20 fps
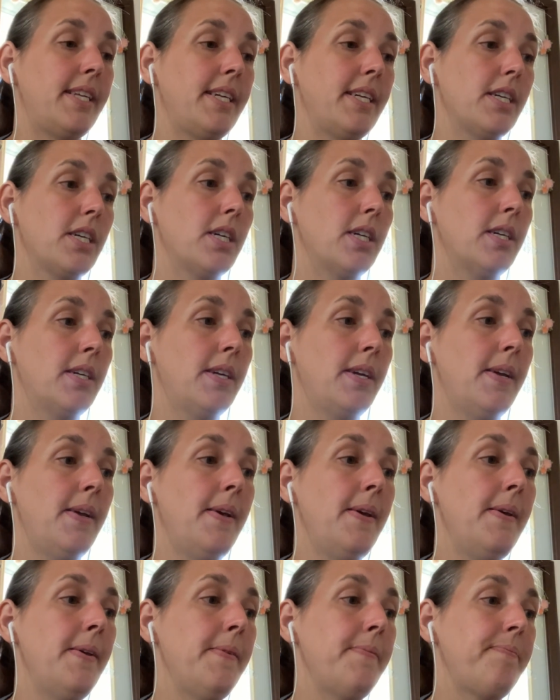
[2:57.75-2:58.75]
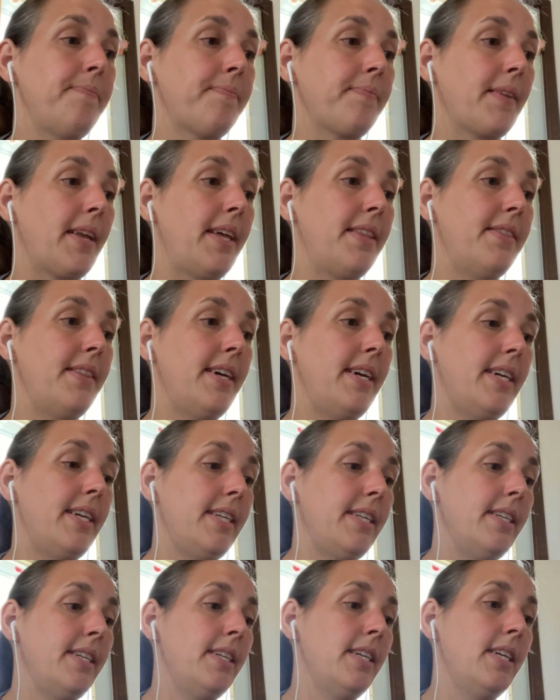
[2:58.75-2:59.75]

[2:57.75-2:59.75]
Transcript: here. And then,